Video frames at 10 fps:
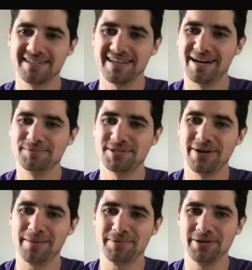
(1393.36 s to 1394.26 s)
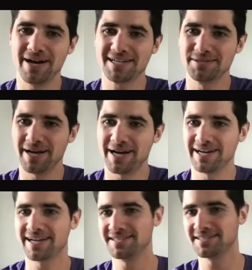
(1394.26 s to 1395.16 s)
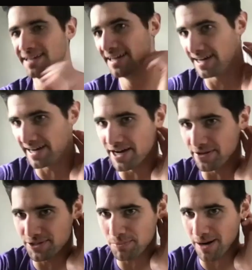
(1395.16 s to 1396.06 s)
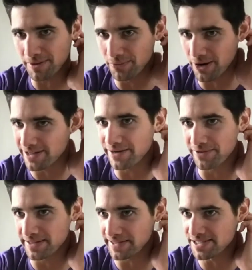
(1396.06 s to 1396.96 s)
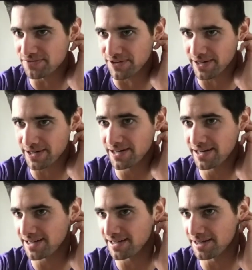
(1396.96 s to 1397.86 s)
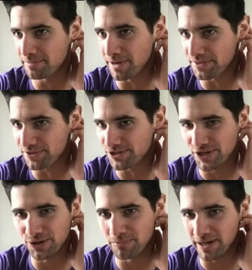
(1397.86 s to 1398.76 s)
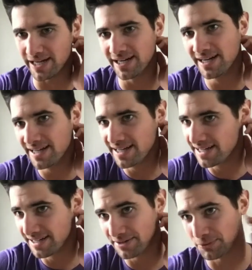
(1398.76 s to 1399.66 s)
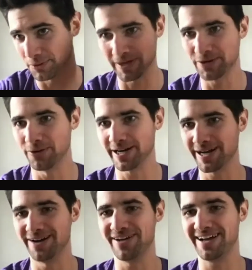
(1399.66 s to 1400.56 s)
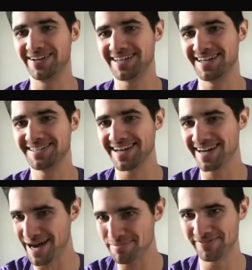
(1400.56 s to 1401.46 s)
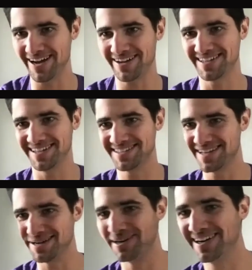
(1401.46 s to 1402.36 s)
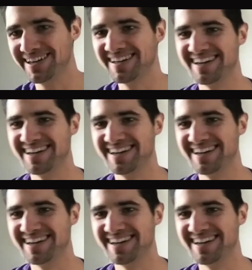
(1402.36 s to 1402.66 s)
Yeah. I'm so happy you asked about it because I know this probably won't get released for a month or two, but we're recording on Valentine's Day. Happy Valentine's Day, Brian.